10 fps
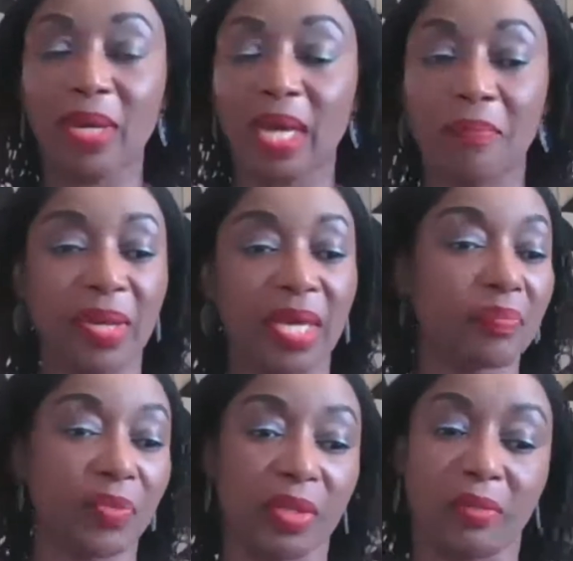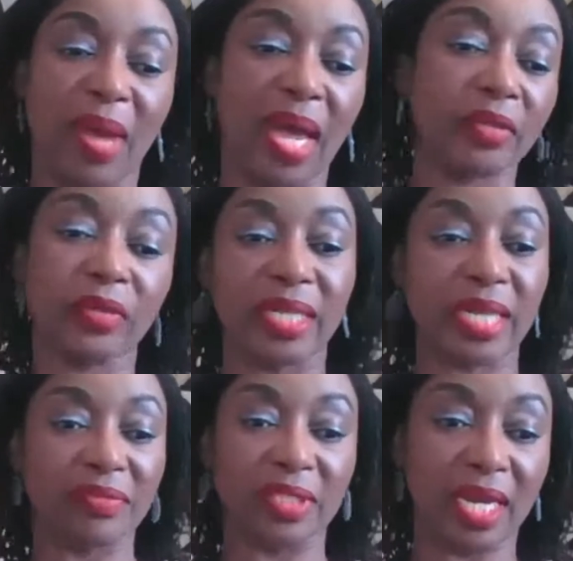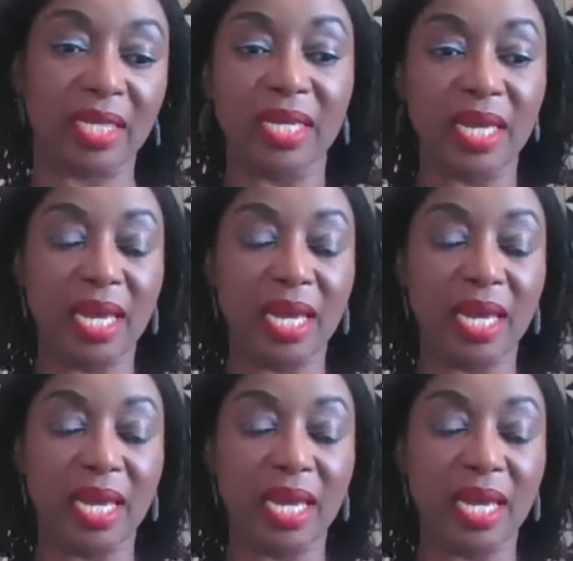come pick up the binder that I've done.